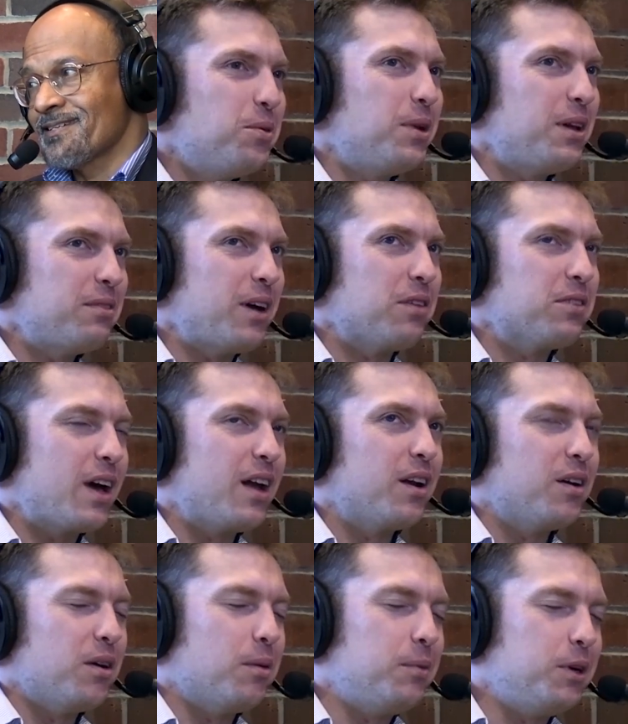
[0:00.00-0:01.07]
Well, I'm
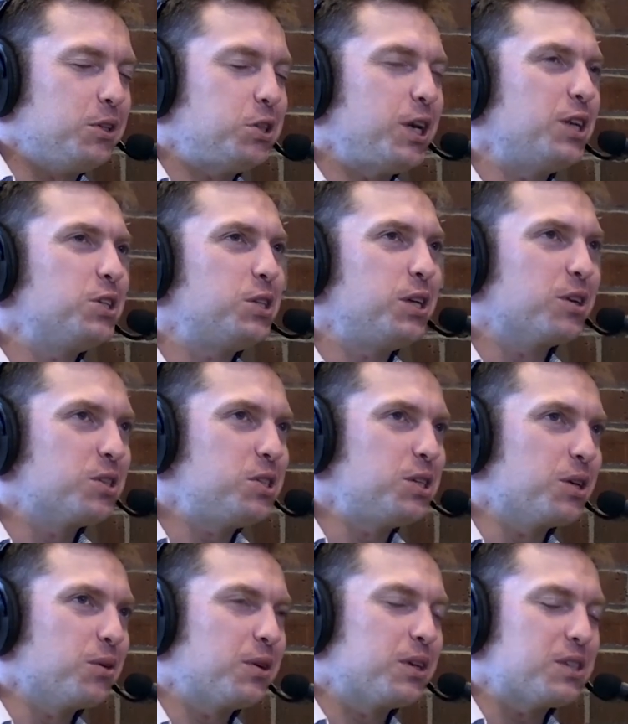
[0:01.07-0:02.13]
going to change gears
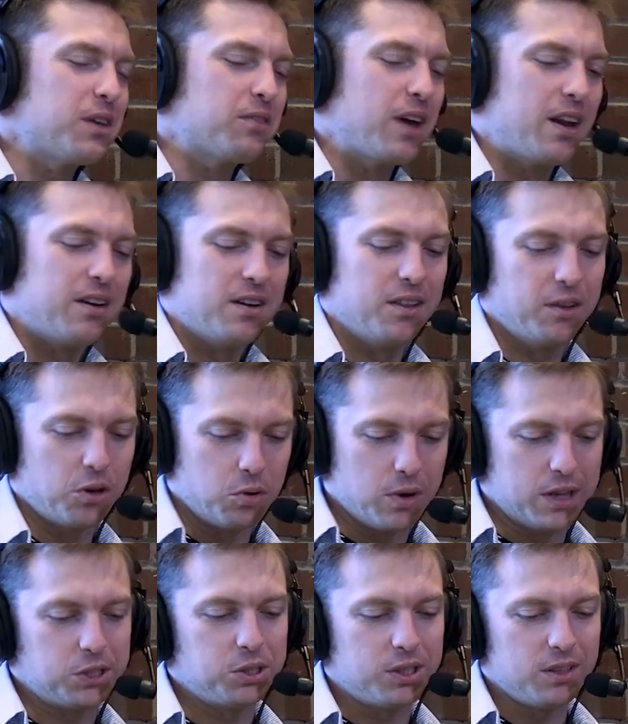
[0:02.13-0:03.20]
here because I've got another
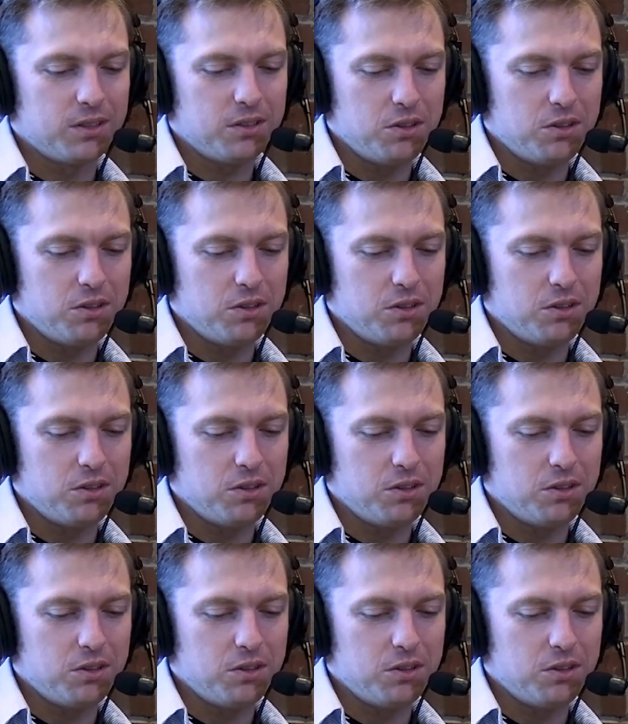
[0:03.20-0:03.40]
question.